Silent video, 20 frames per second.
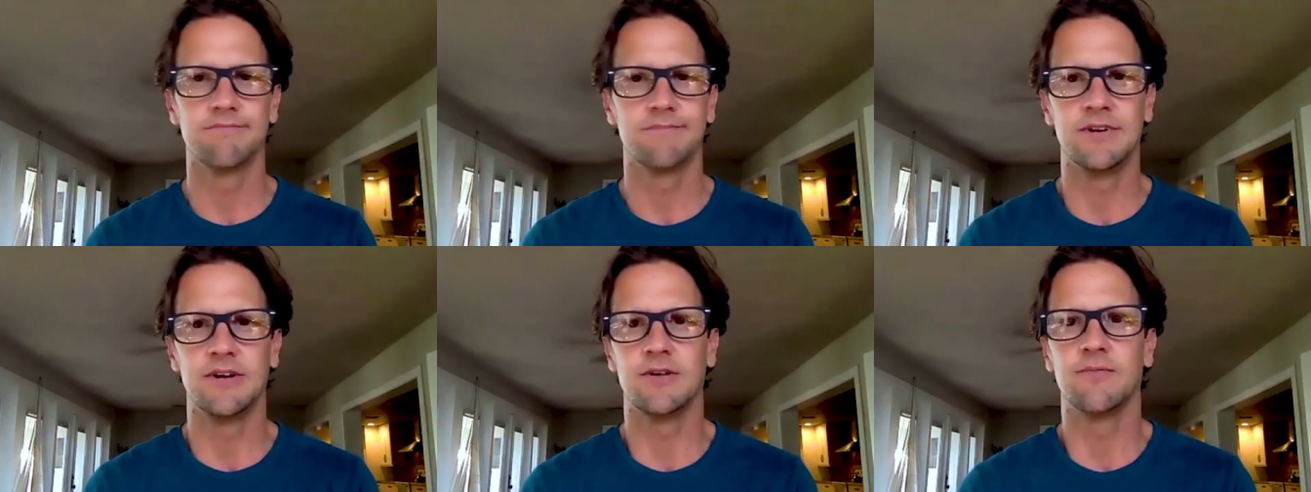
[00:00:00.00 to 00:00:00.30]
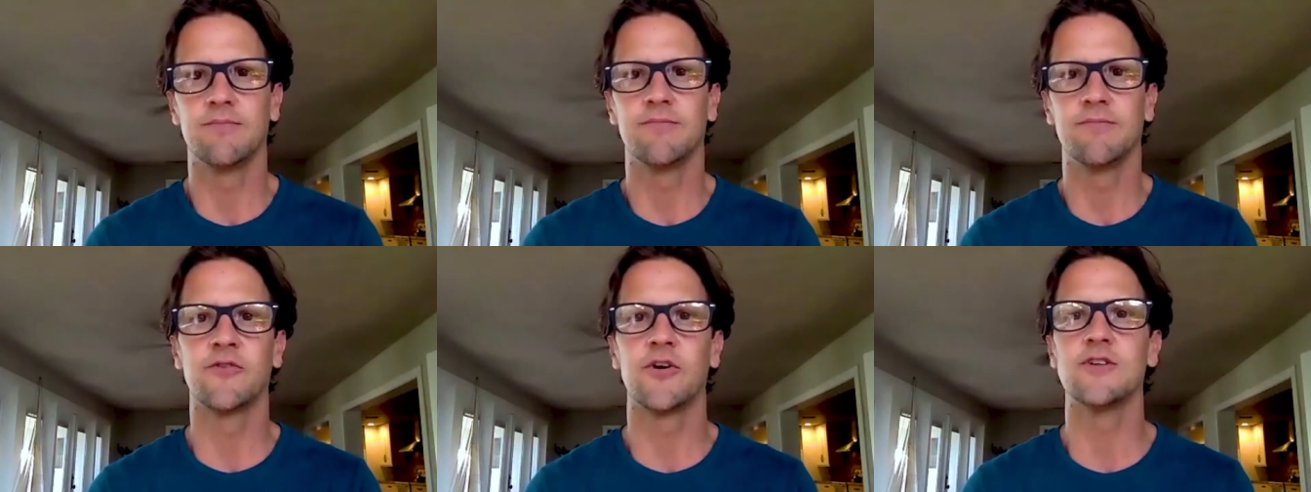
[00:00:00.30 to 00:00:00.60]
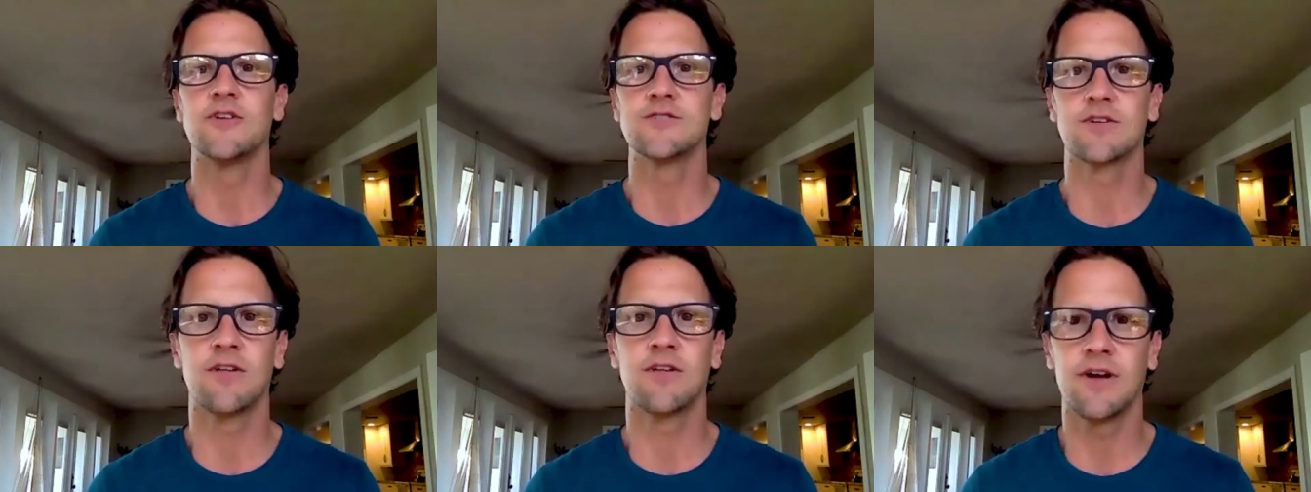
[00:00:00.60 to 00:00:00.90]
you know
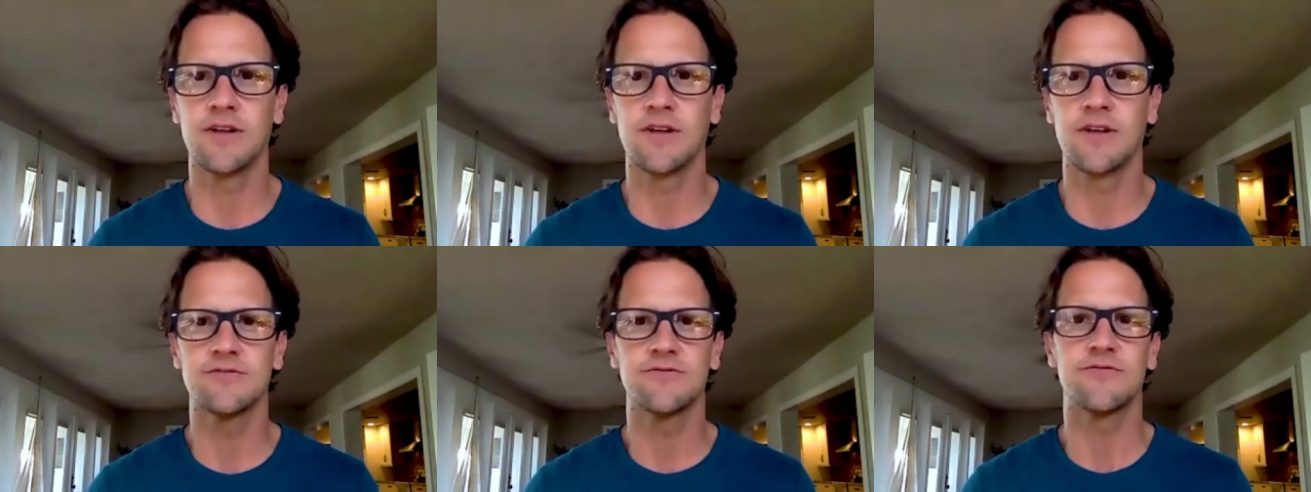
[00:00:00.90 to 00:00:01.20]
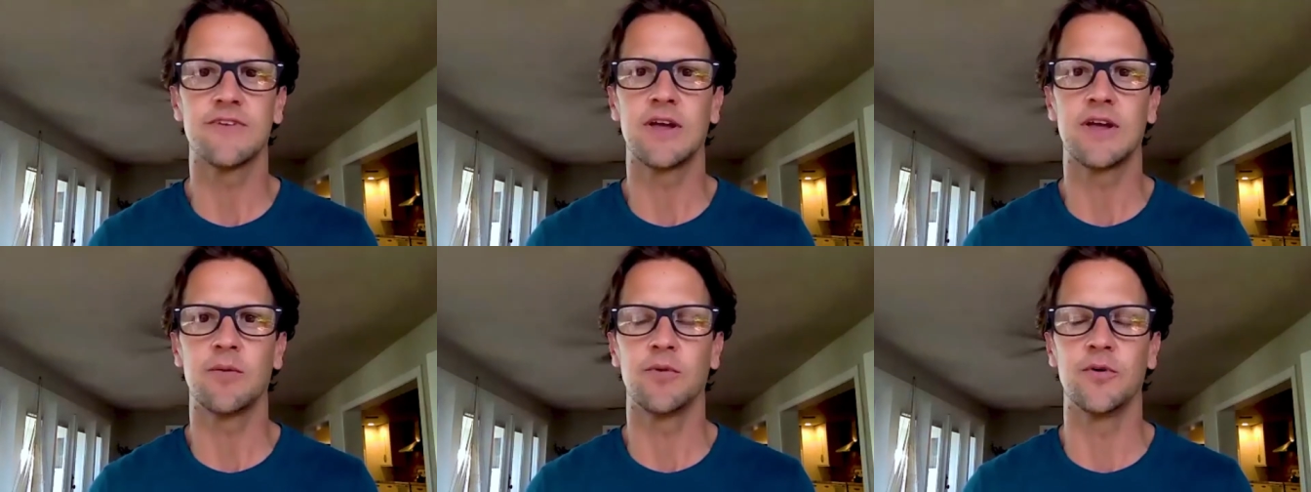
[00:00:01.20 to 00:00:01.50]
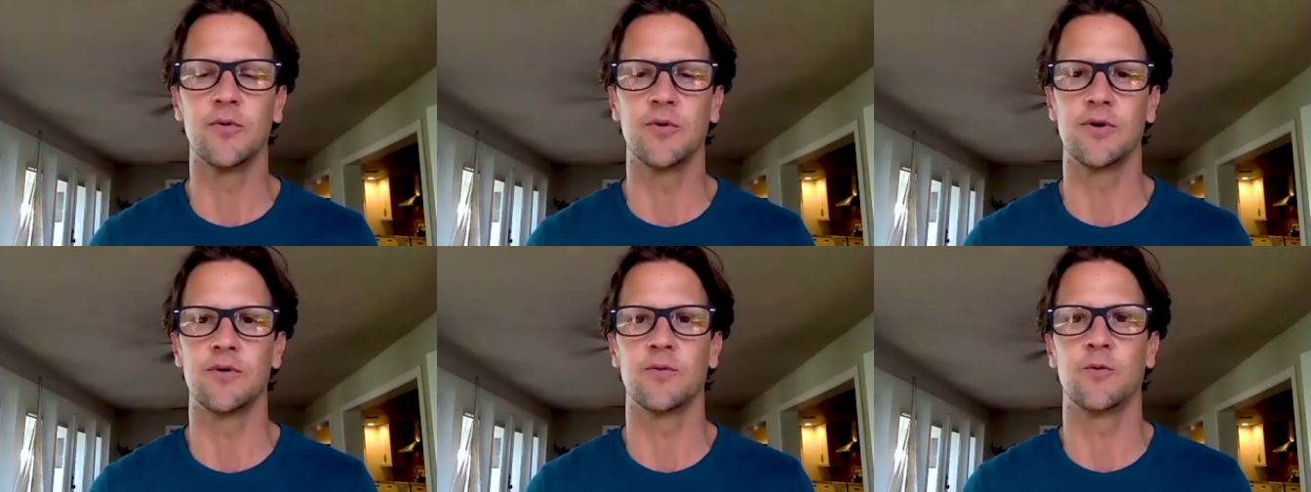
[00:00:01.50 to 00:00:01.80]
friends, clients,
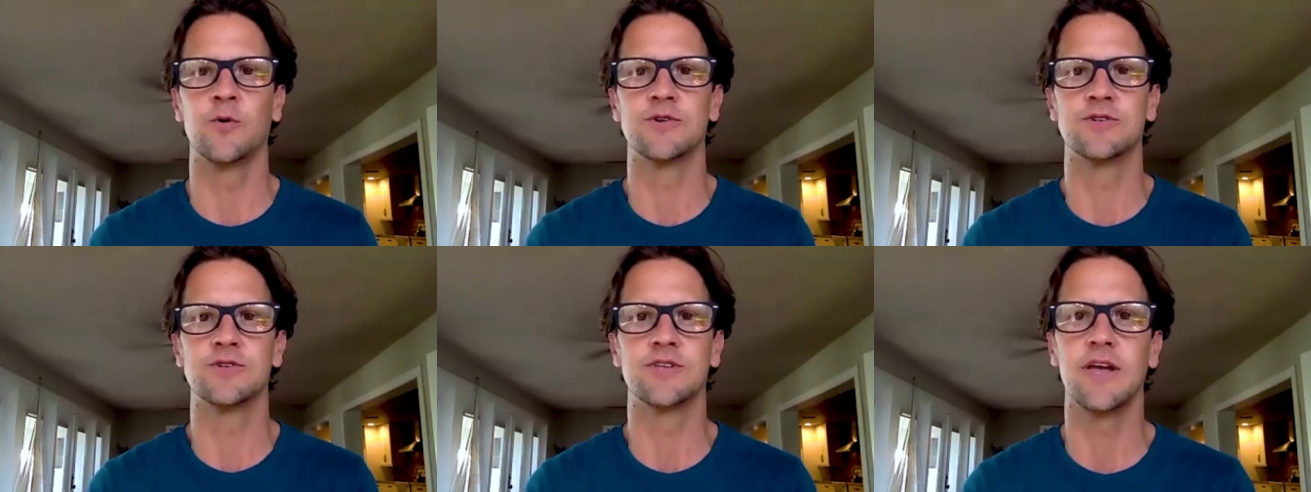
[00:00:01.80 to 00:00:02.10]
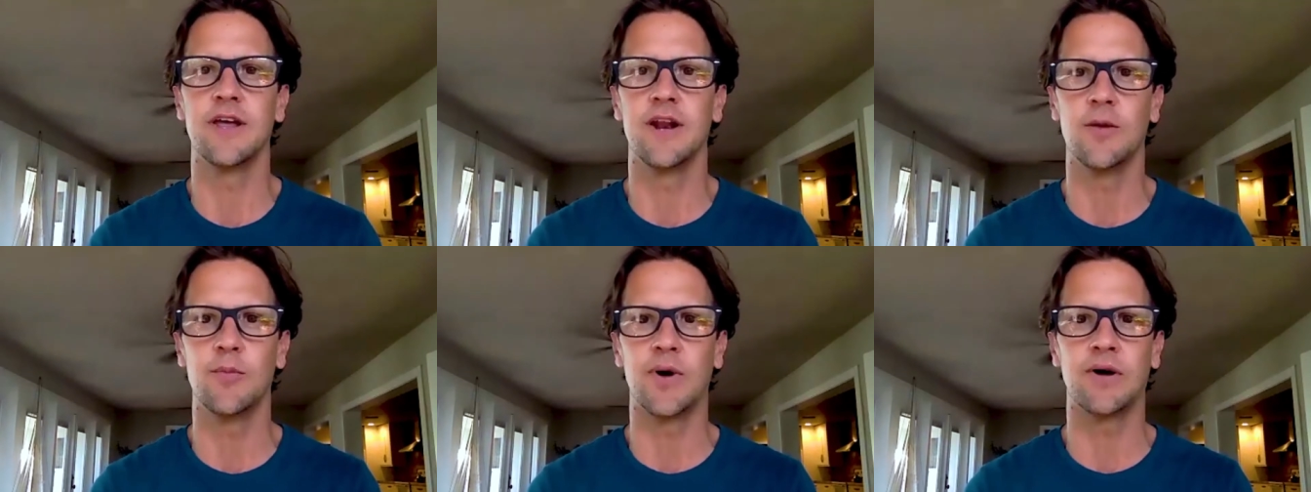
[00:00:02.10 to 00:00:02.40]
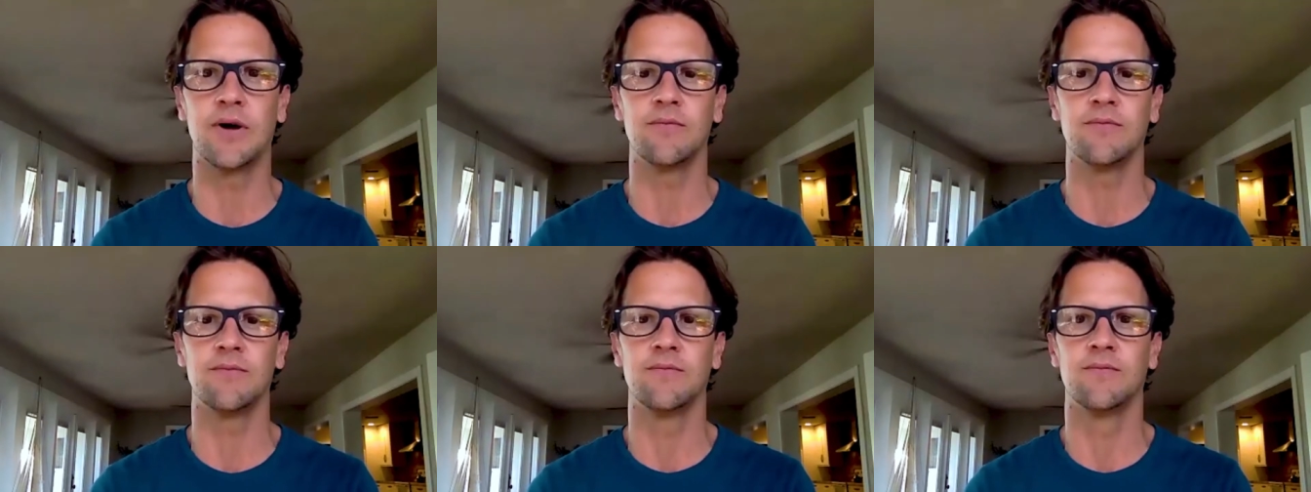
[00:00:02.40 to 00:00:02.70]
family were, were saying
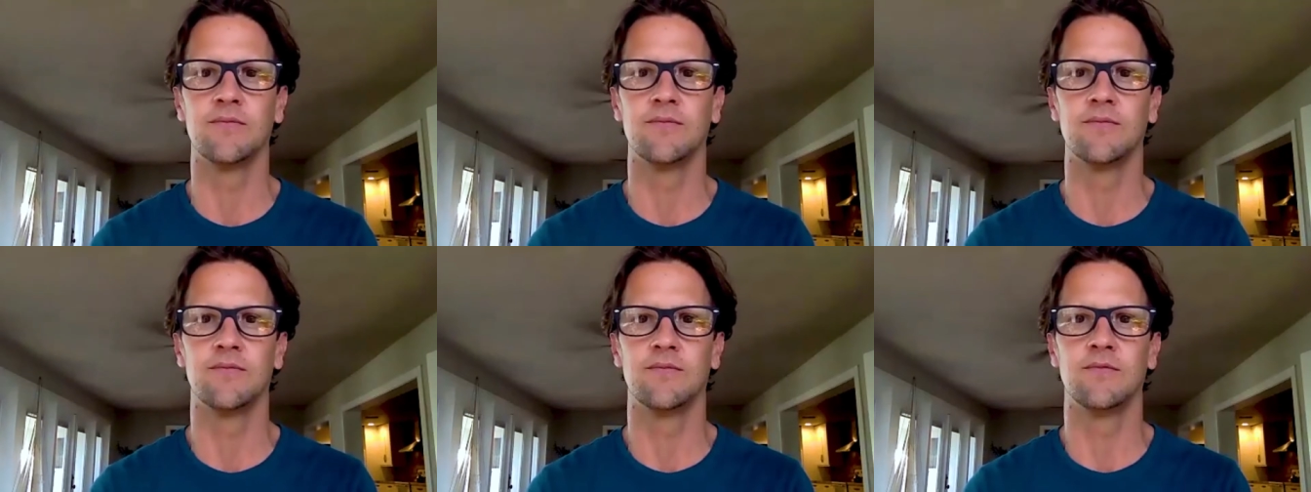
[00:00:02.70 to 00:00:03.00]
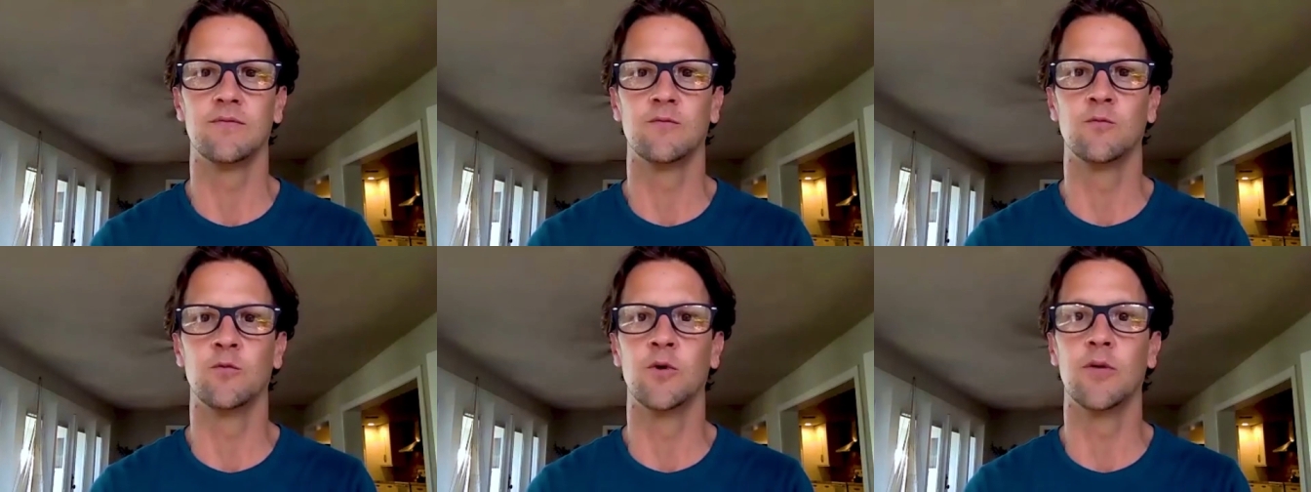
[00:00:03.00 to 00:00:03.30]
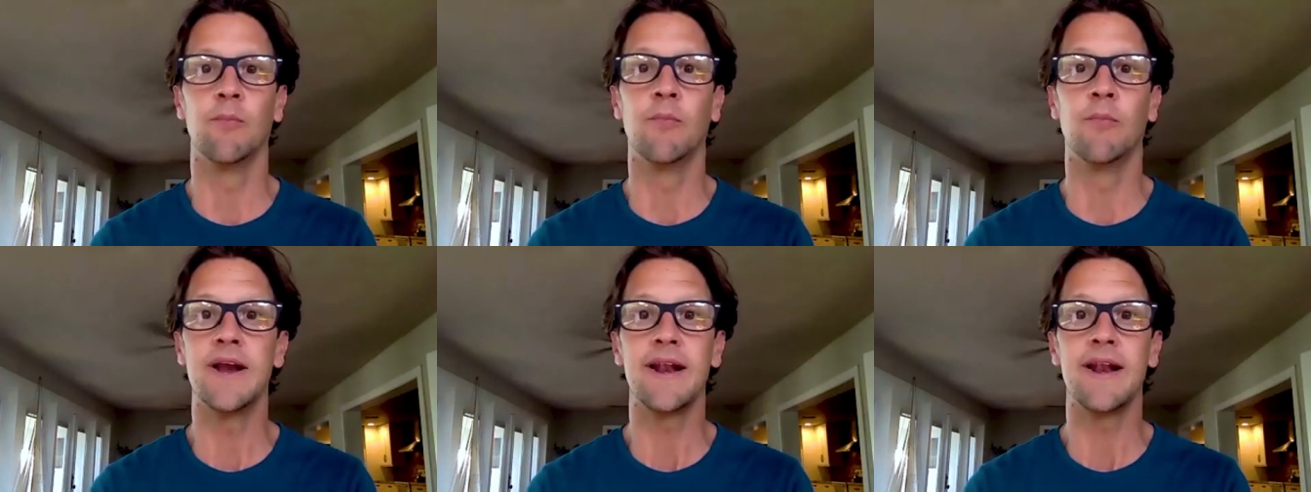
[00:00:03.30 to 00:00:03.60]
about
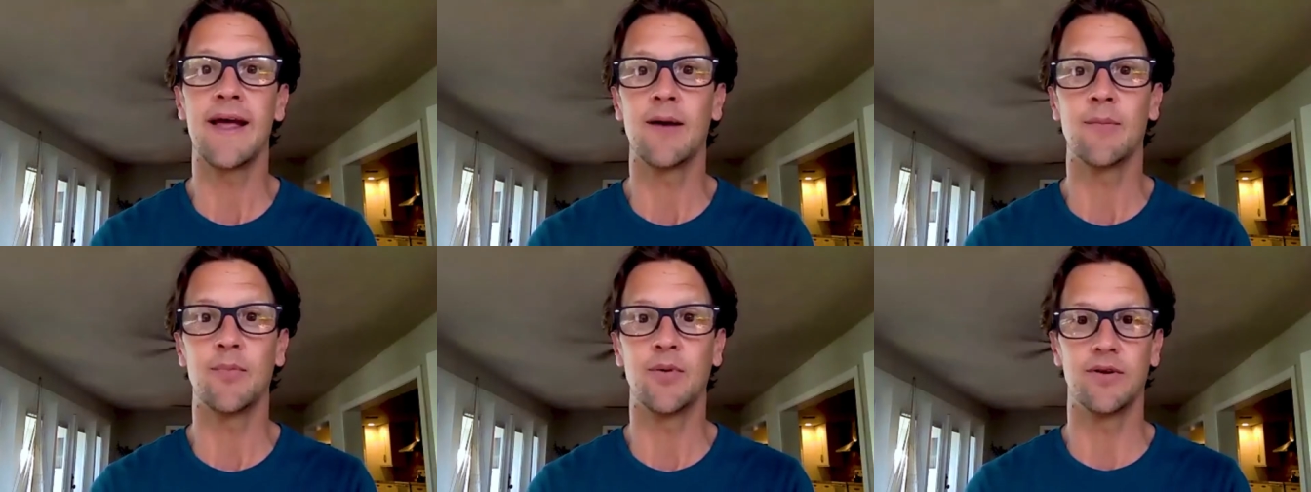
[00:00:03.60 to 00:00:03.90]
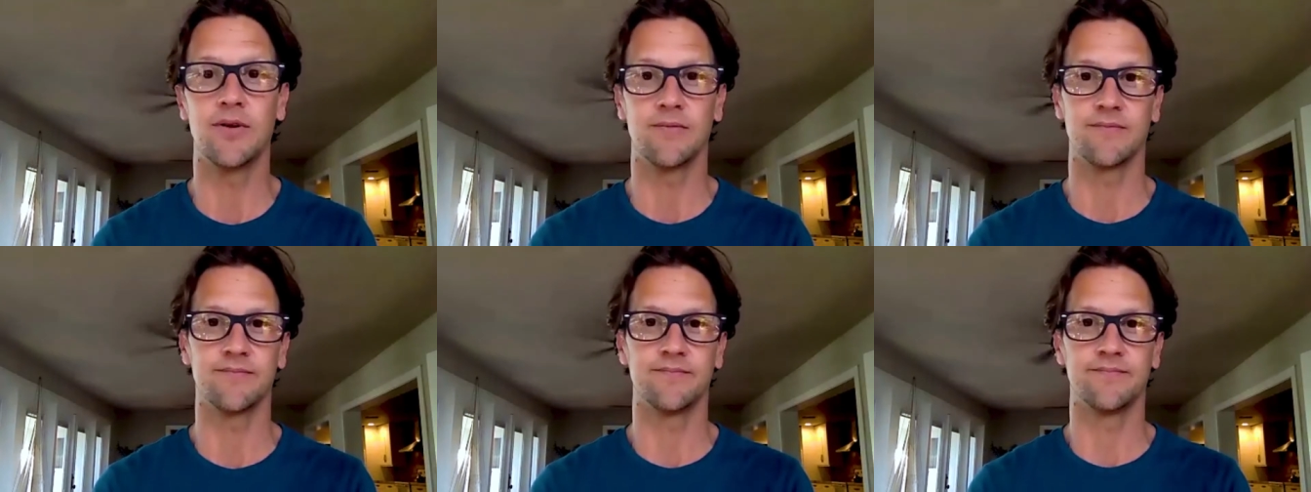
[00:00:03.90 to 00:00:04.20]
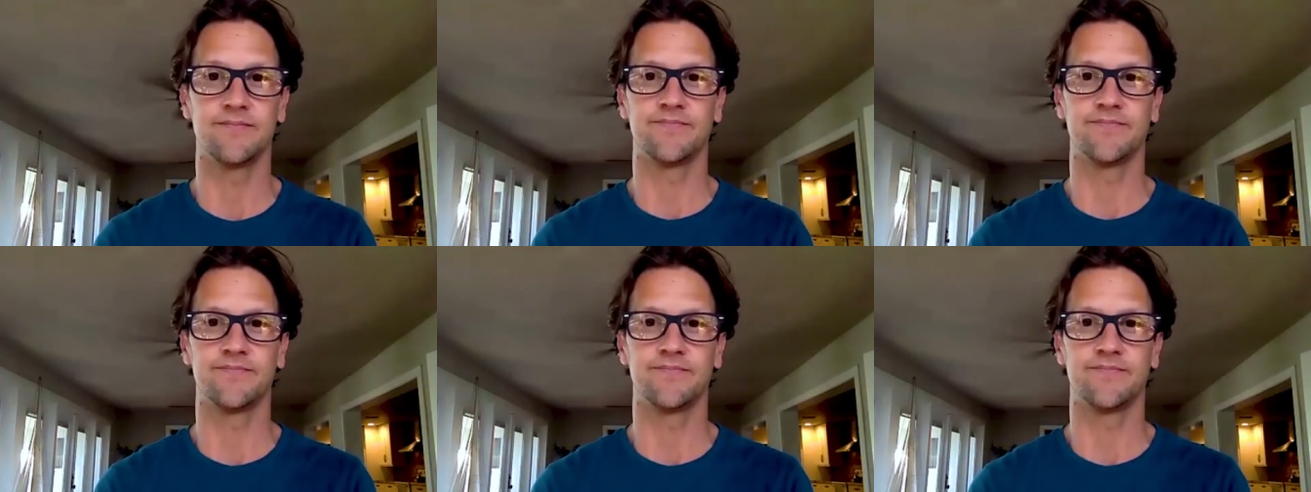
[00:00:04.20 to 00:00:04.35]
what might happen.